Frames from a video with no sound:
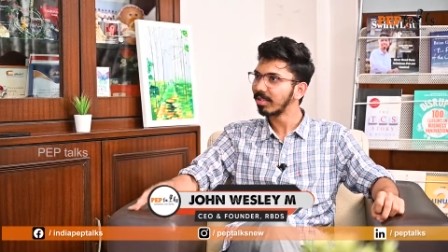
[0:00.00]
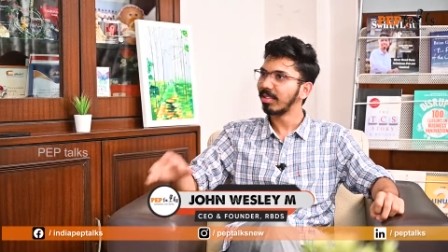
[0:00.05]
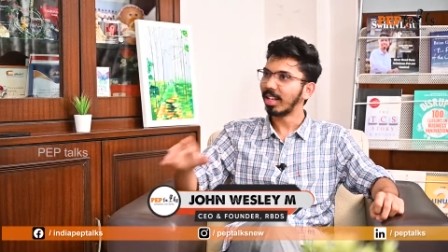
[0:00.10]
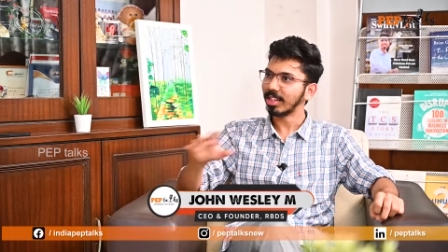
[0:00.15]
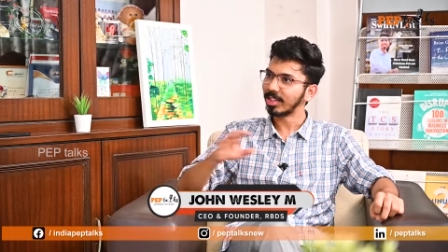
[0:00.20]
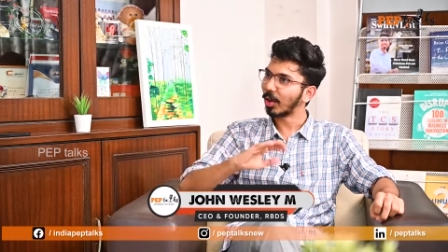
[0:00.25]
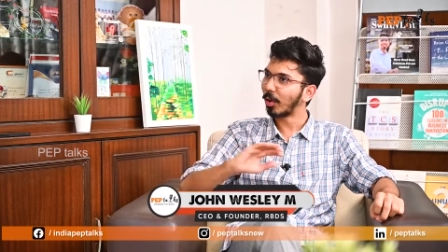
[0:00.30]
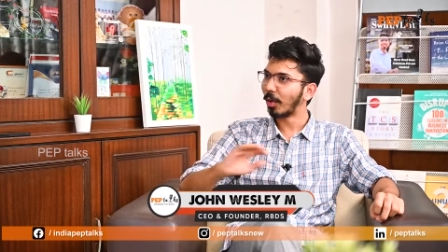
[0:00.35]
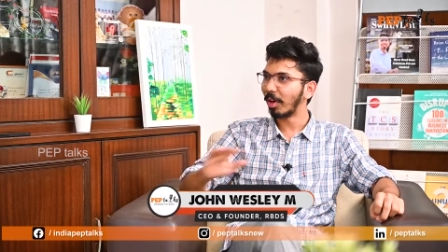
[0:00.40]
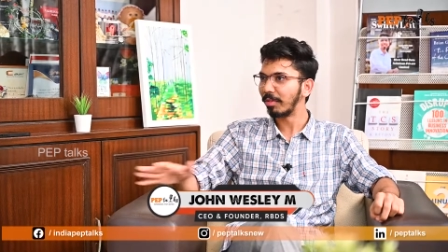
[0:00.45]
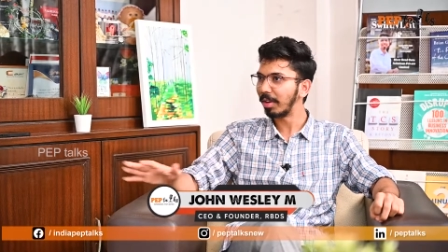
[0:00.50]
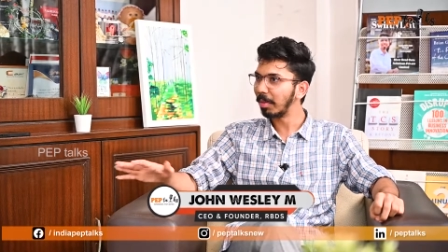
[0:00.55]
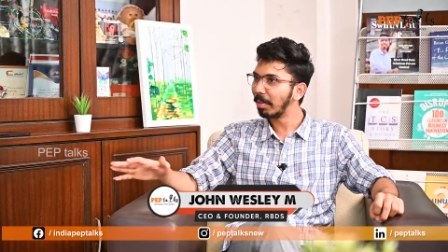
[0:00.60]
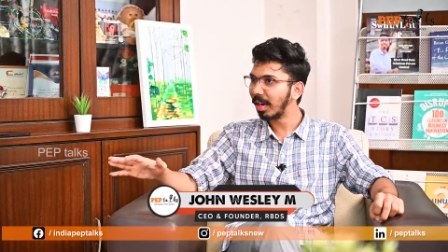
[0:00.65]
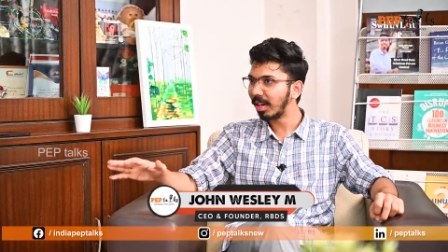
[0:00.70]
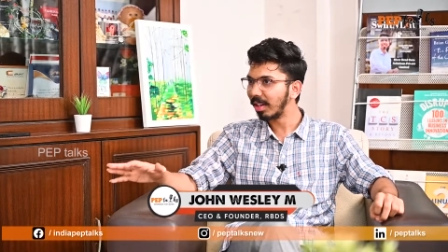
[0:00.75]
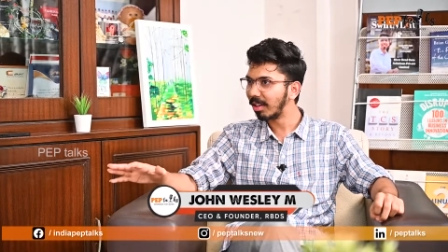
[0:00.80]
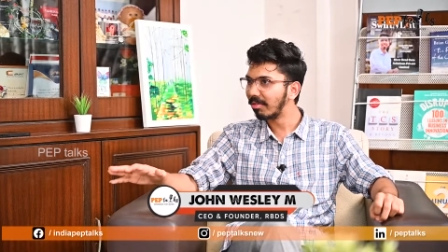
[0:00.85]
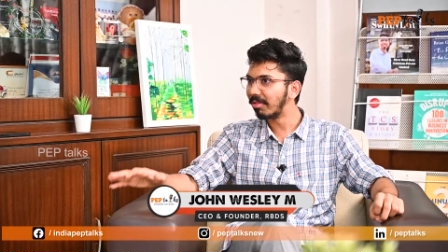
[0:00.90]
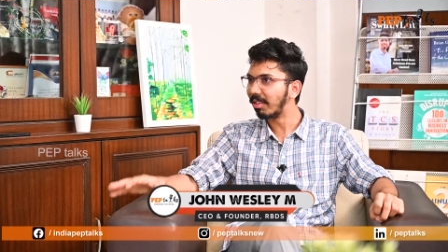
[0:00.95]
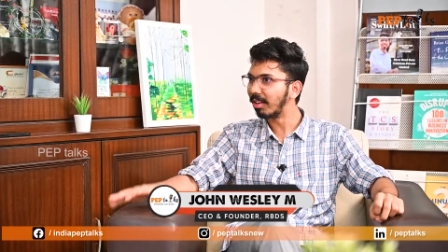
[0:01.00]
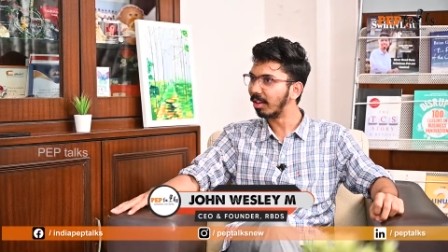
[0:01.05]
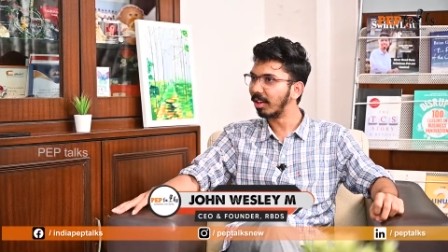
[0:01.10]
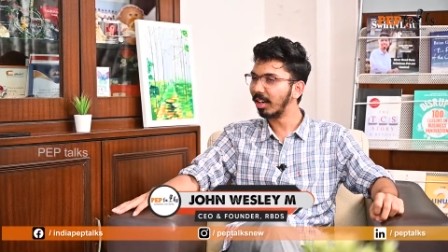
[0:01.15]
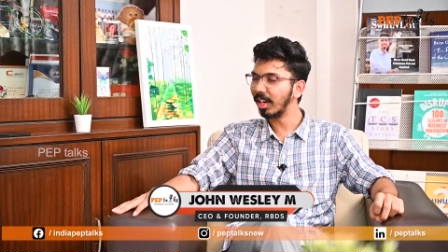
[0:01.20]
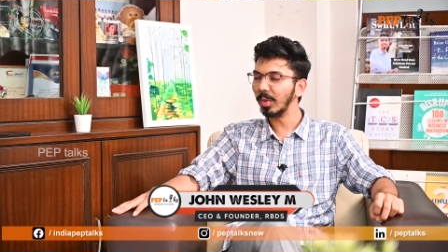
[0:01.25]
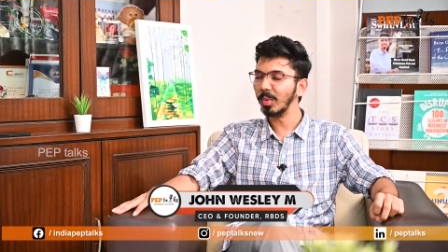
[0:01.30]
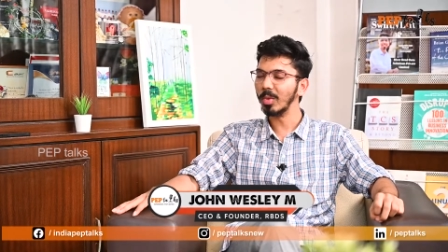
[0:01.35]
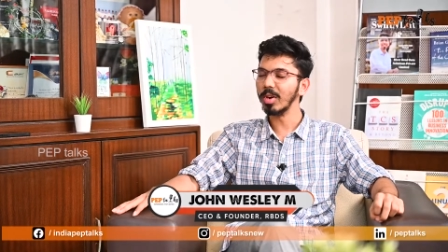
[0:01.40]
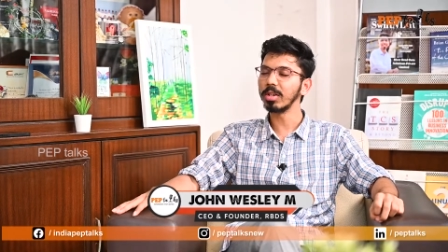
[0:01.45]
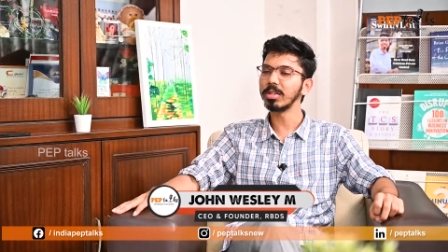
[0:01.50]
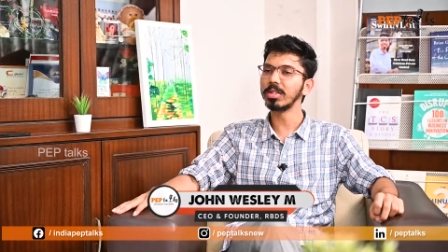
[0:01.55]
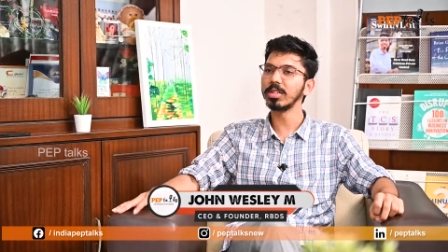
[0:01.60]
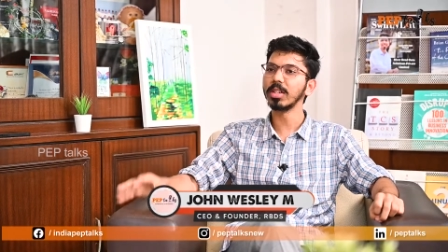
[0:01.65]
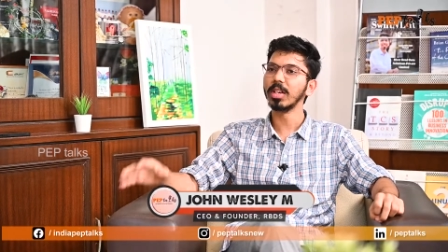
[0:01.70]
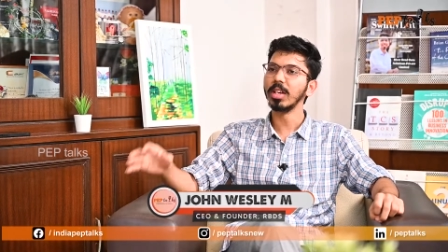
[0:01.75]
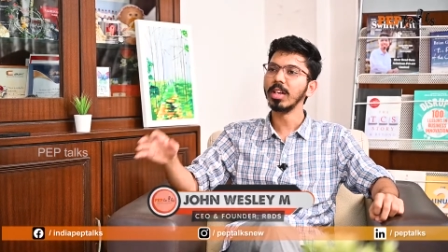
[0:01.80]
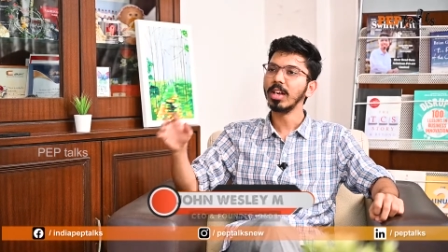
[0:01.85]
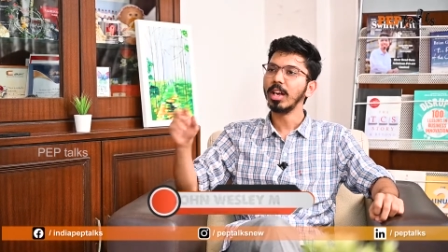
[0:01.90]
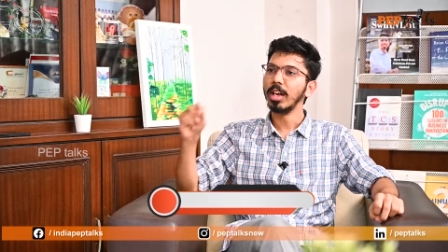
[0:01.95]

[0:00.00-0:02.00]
That's how every medical fraternity works.